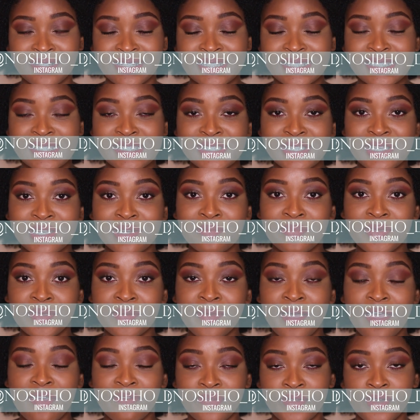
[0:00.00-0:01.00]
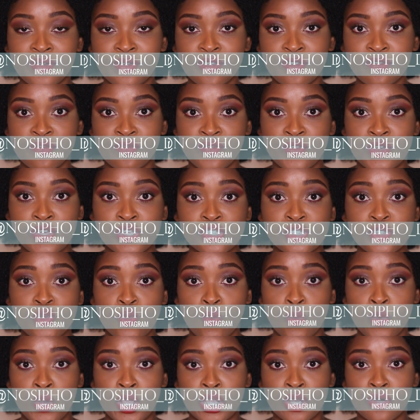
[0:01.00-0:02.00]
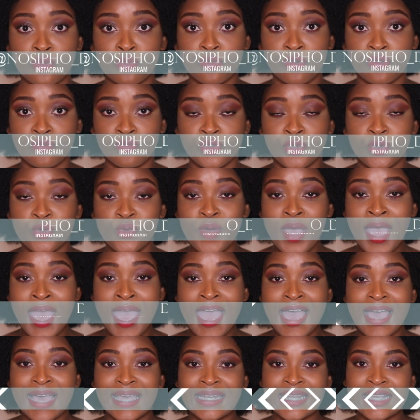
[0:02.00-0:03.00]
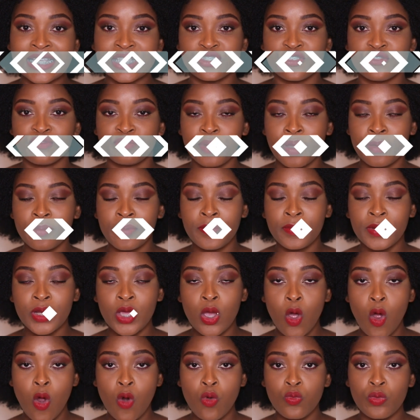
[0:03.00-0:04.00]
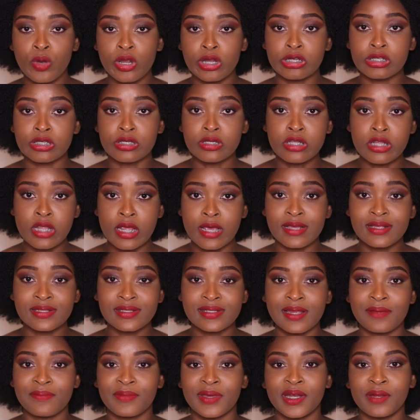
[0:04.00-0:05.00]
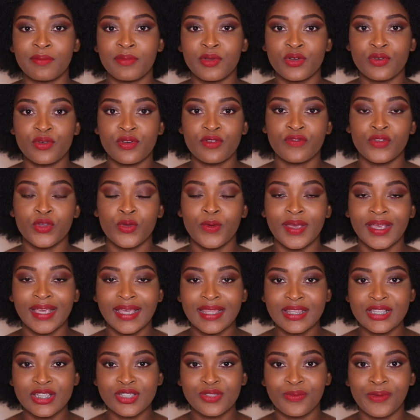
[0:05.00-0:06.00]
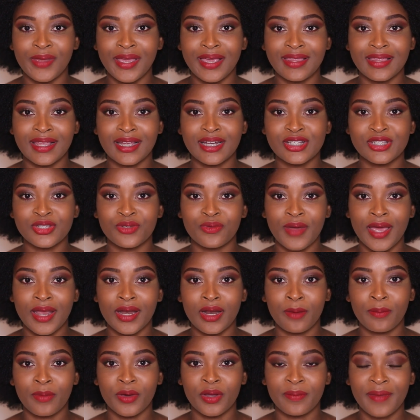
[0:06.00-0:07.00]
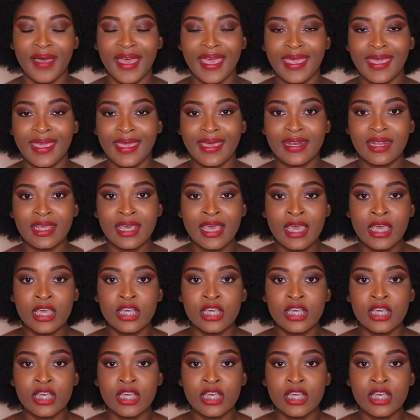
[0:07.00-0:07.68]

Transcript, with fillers: This is going to be my very first wig review and as you probably already guessed, I'm going to be reviewing this wig that is right up on my head.